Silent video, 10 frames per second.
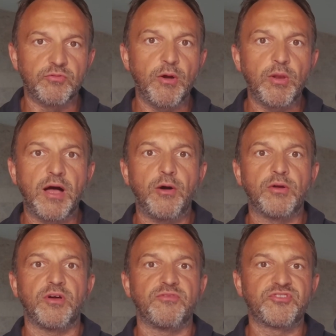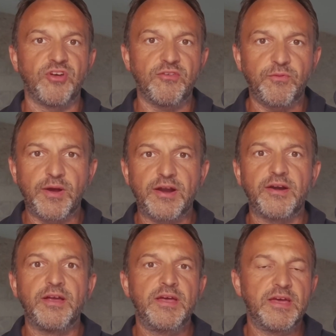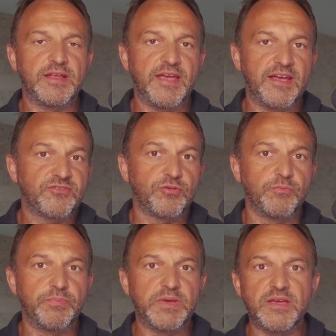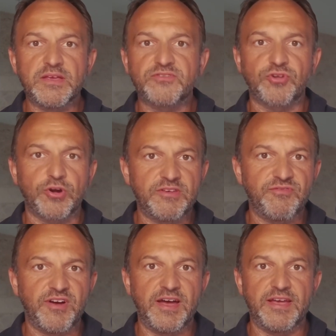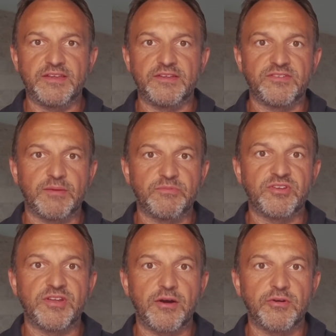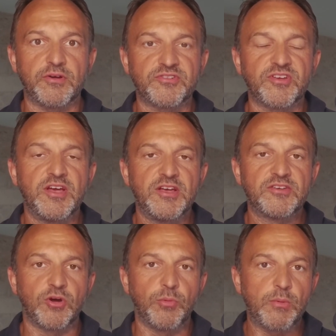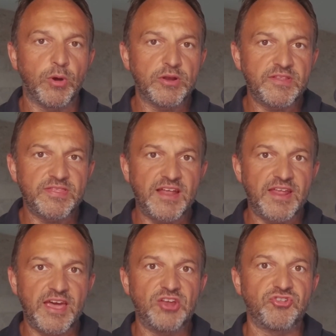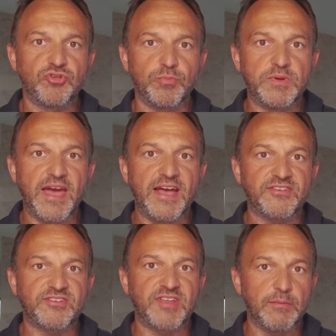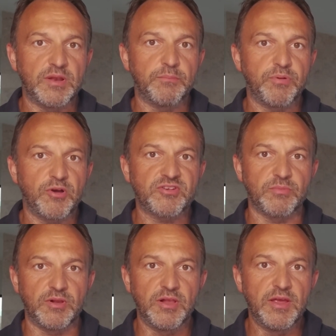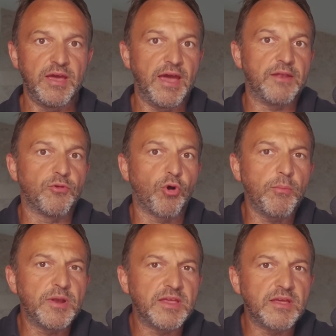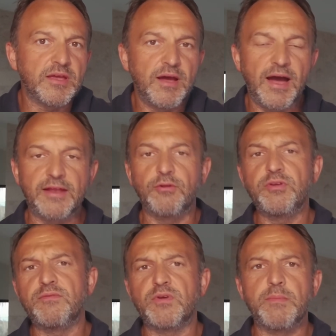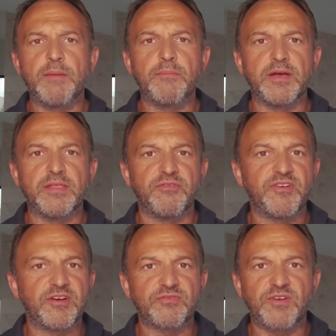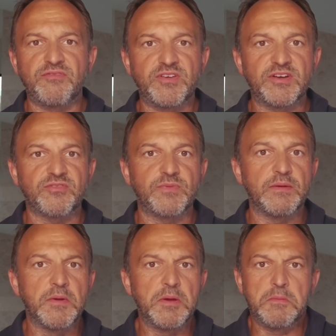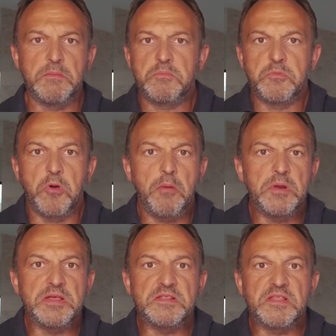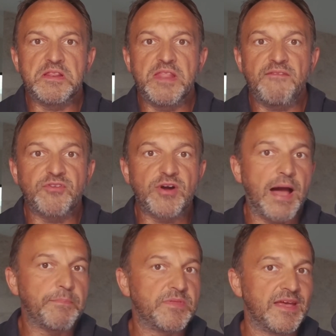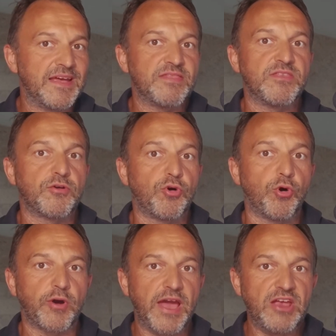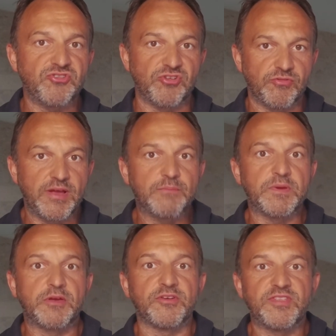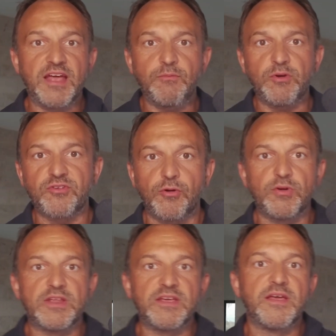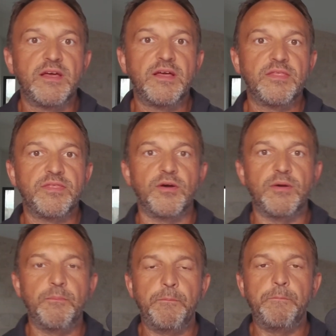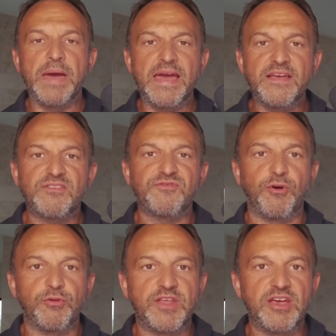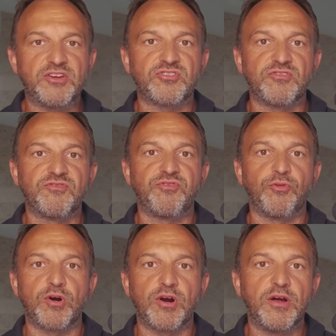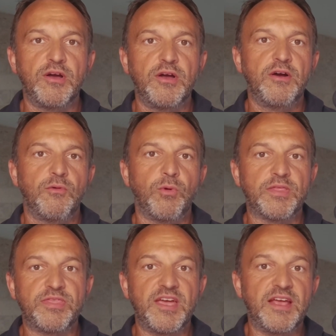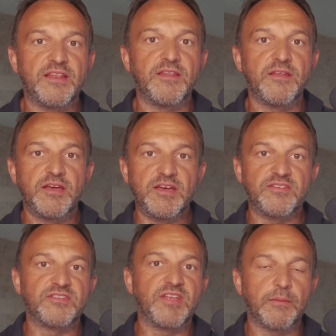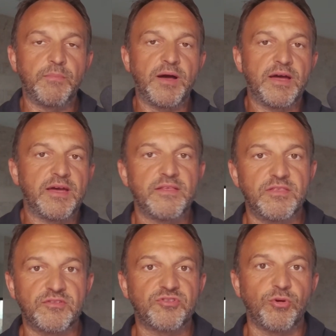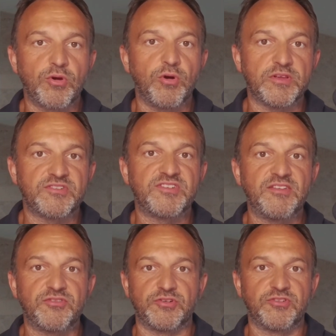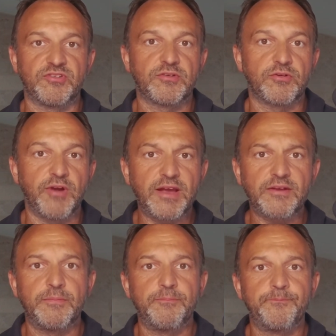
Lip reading: rollout of software. It has to be certified in some scenarios. So we wanted that agent to be as stable as possible. And normally, I don't even remember in the first 5 years, we normally did never update the core agent, right? Because that was only the base foundation for what then is done by the so-called sensors, correct?